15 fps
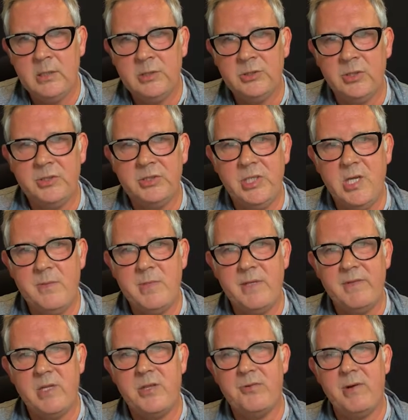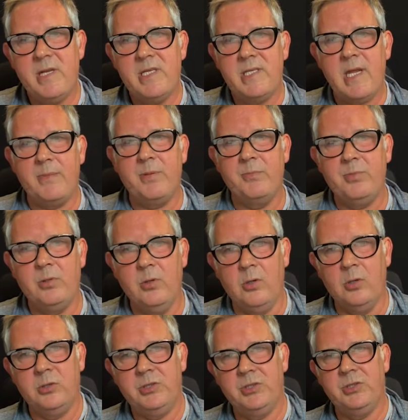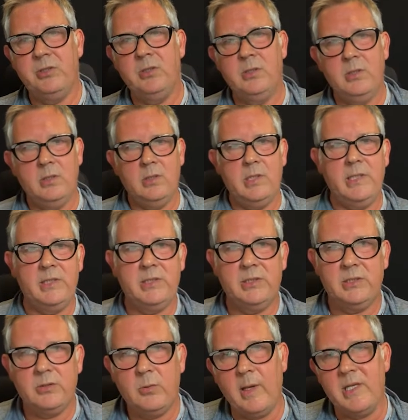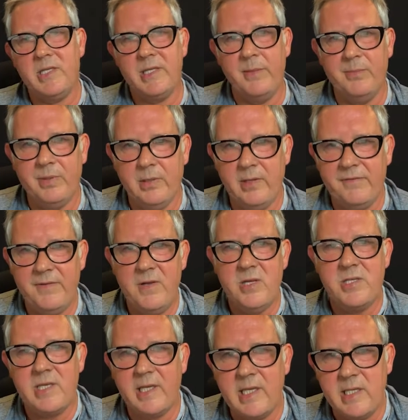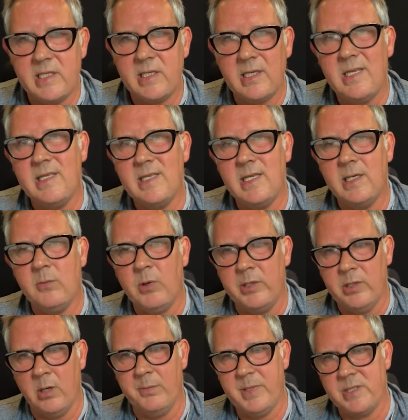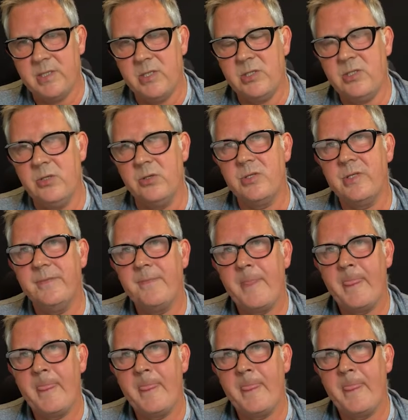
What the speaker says: So in terms of the 3-step approach, it's quite simple. The first thing is to consider what your business does.